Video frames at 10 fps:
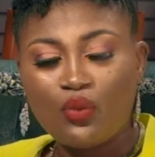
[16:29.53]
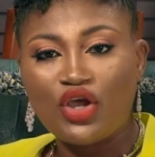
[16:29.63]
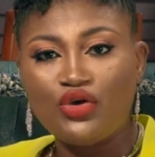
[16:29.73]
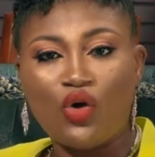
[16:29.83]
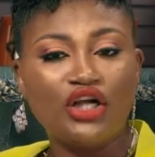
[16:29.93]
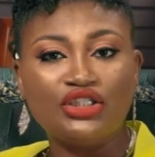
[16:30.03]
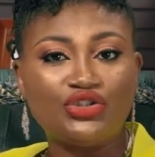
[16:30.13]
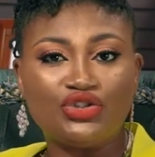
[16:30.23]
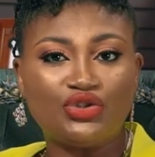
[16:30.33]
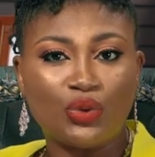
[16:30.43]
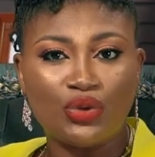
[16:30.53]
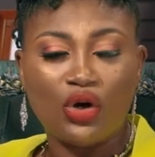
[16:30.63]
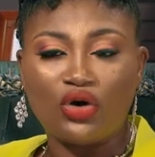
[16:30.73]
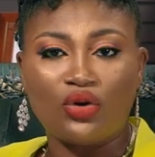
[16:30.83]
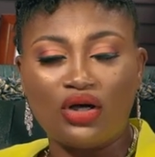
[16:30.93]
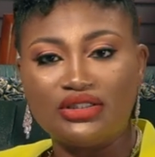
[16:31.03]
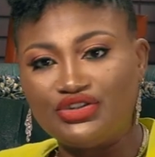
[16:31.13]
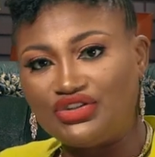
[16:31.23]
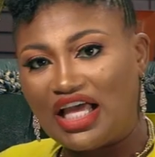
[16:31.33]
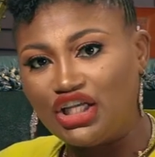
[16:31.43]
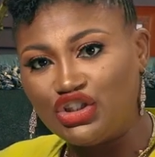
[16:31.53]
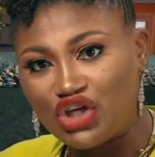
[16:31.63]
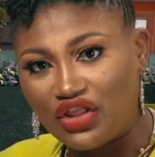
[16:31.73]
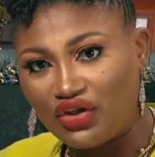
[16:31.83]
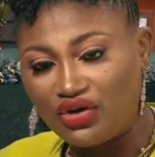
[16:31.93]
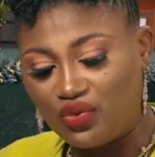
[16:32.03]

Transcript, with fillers: where you understood or you understand each other,